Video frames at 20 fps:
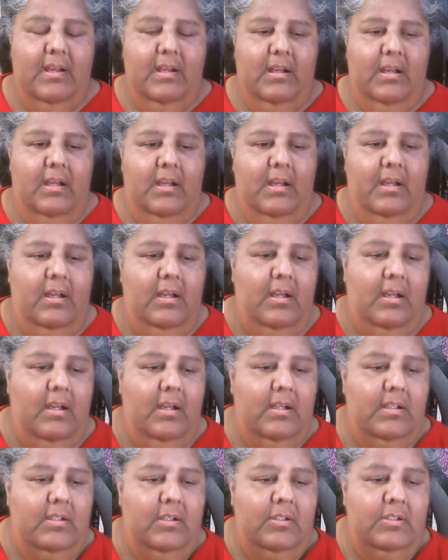
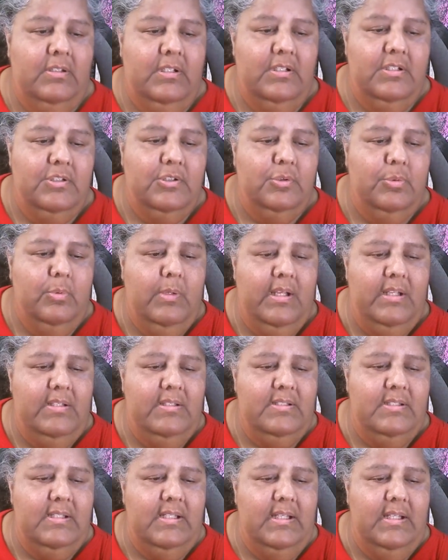On the
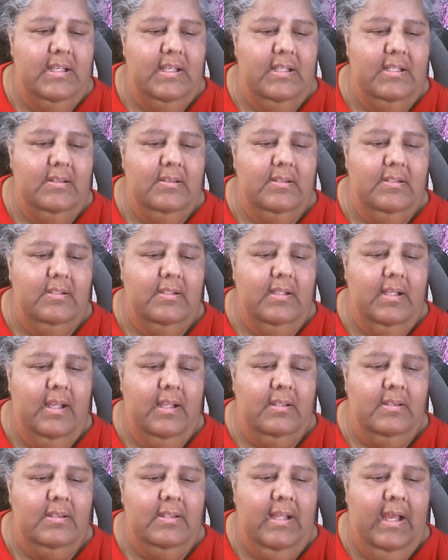20th
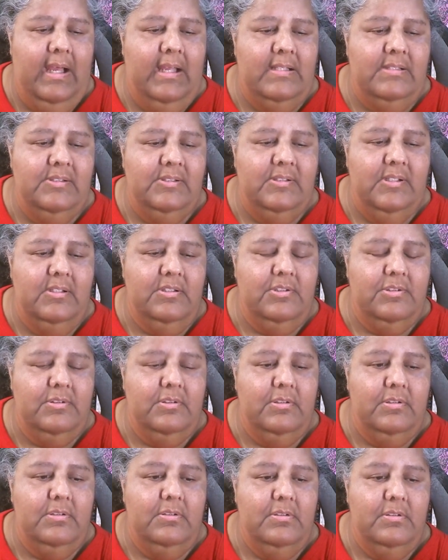at 9
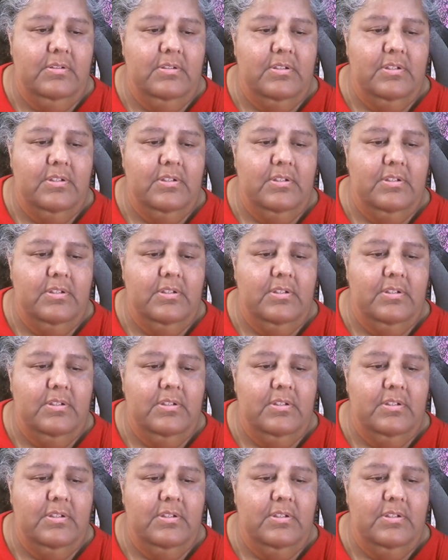Central.